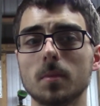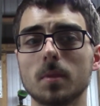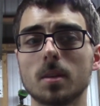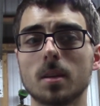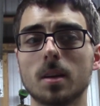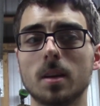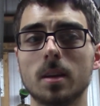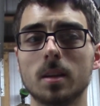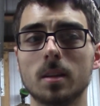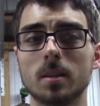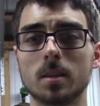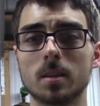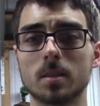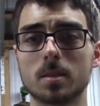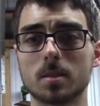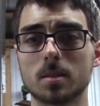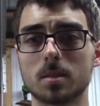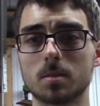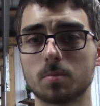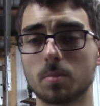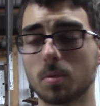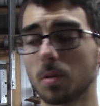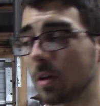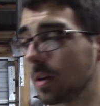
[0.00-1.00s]
and
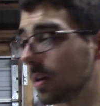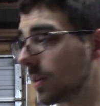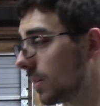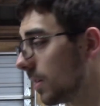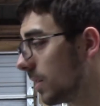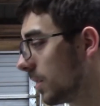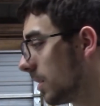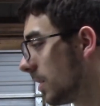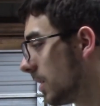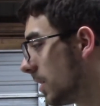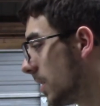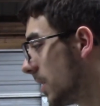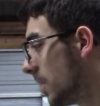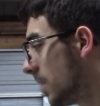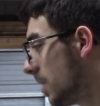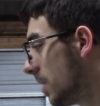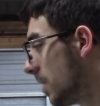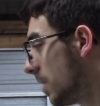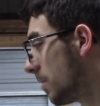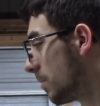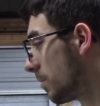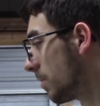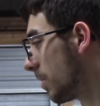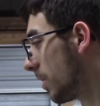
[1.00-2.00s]
it's pretty
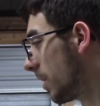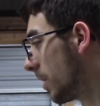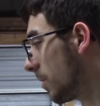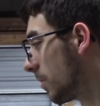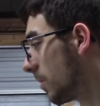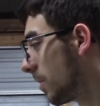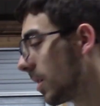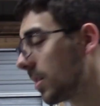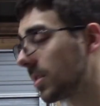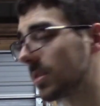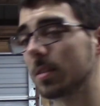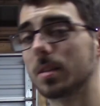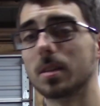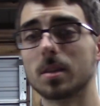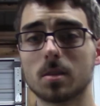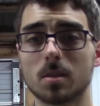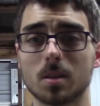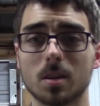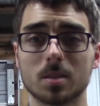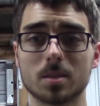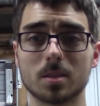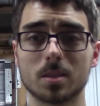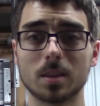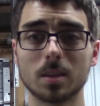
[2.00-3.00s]
rusty,
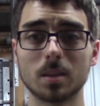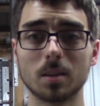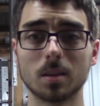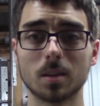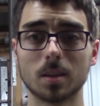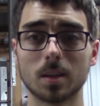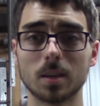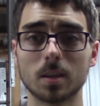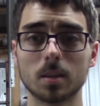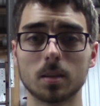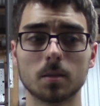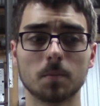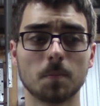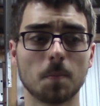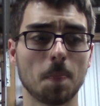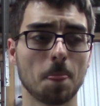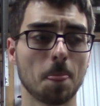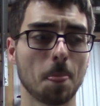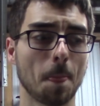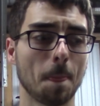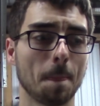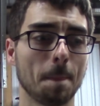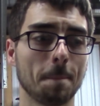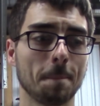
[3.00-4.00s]
crusty looking.
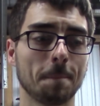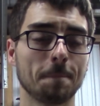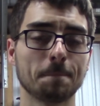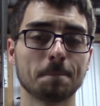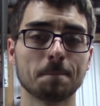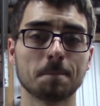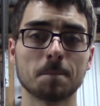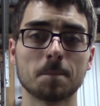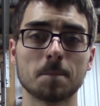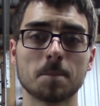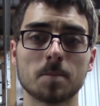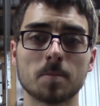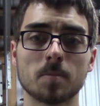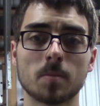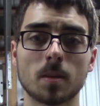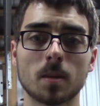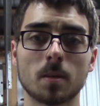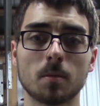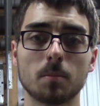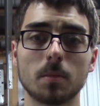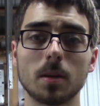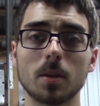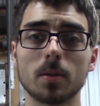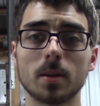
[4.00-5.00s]

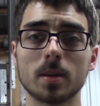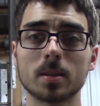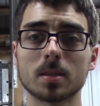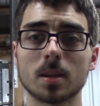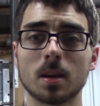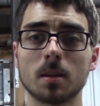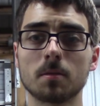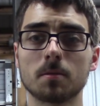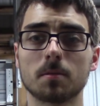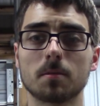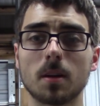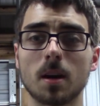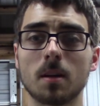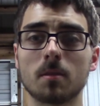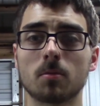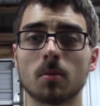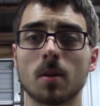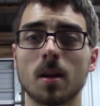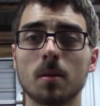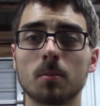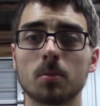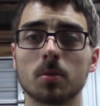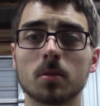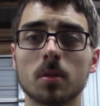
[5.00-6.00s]
But anyways, I've
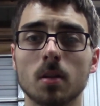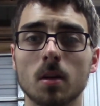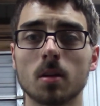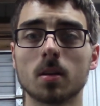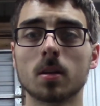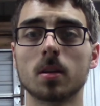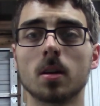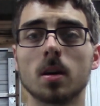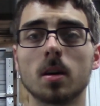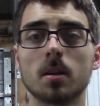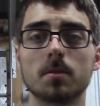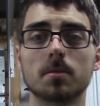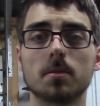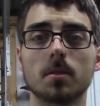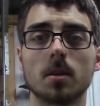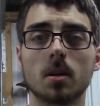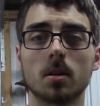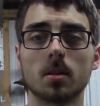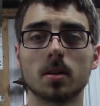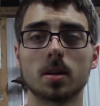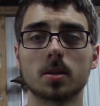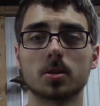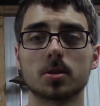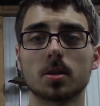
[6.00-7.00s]
rambled long enough.
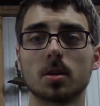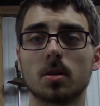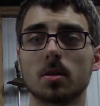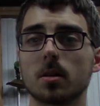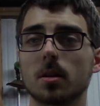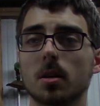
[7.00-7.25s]
I'll let y'all